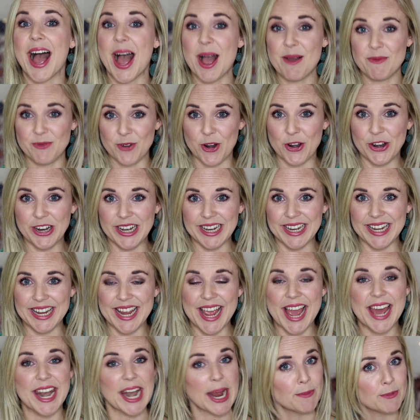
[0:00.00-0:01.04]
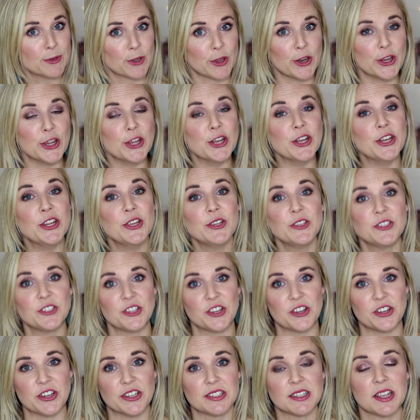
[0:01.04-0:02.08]
I'm Ronnilie, and I'm starting a new
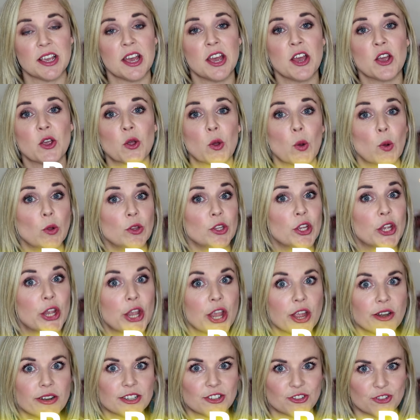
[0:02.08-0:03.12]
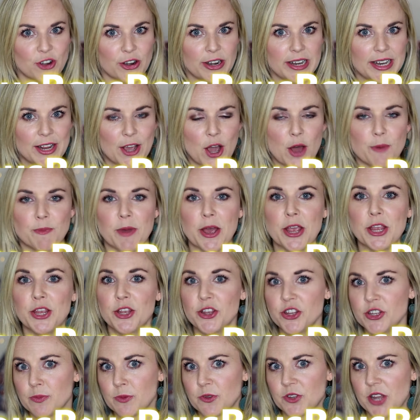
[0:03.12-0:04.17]
series called Curious Ronnilie on my
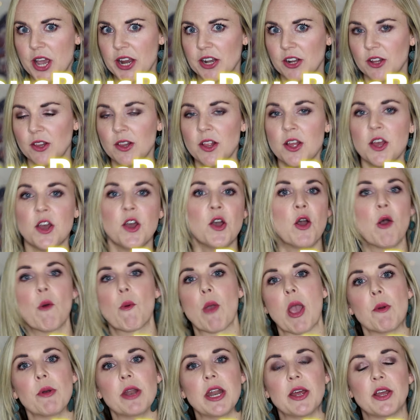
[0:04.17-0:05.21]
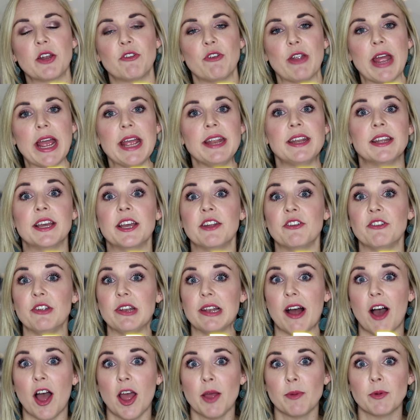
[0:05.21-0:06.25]
YouTube channel where I want to create a
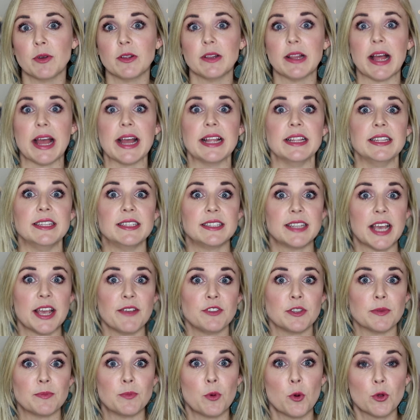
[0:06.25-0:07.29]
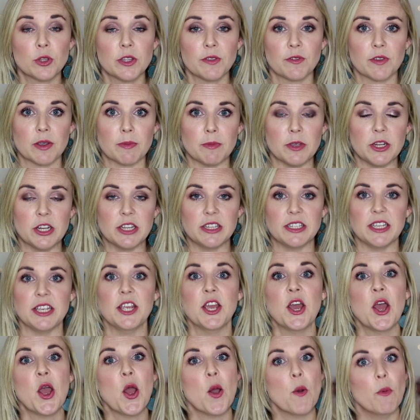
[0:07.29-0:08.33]
reliable and safe supportive community
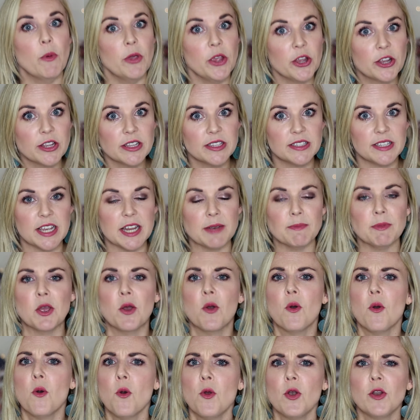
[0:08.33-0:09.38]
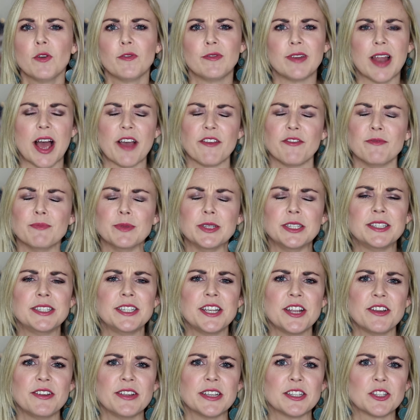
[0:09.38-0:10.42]
where you can send me all of life's
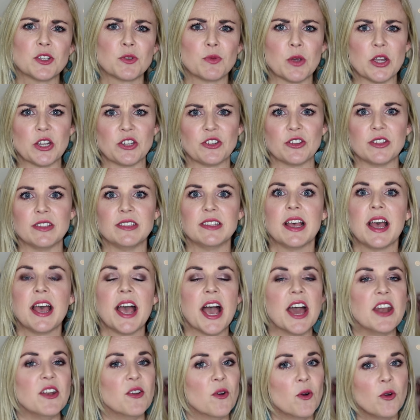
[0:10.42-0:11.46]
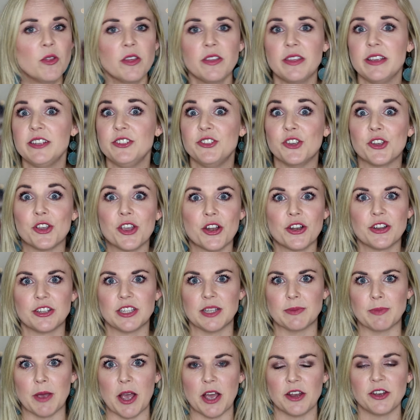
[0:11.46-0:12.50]
mysterious questions and all the things you're curious
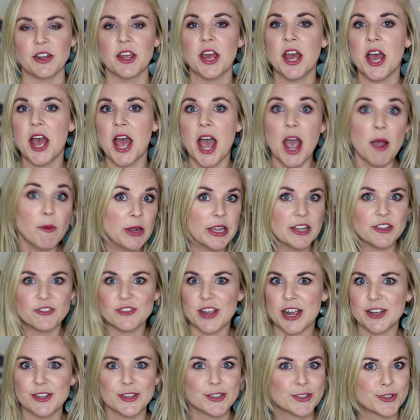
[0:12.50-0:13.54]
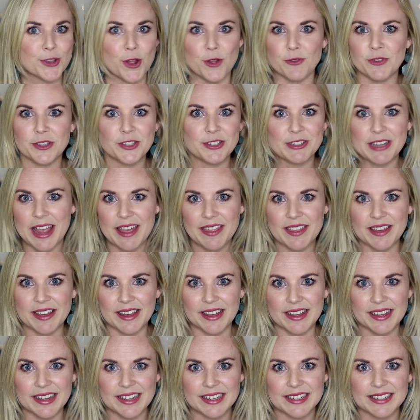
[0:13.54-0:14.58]
about and we can try to solve it together.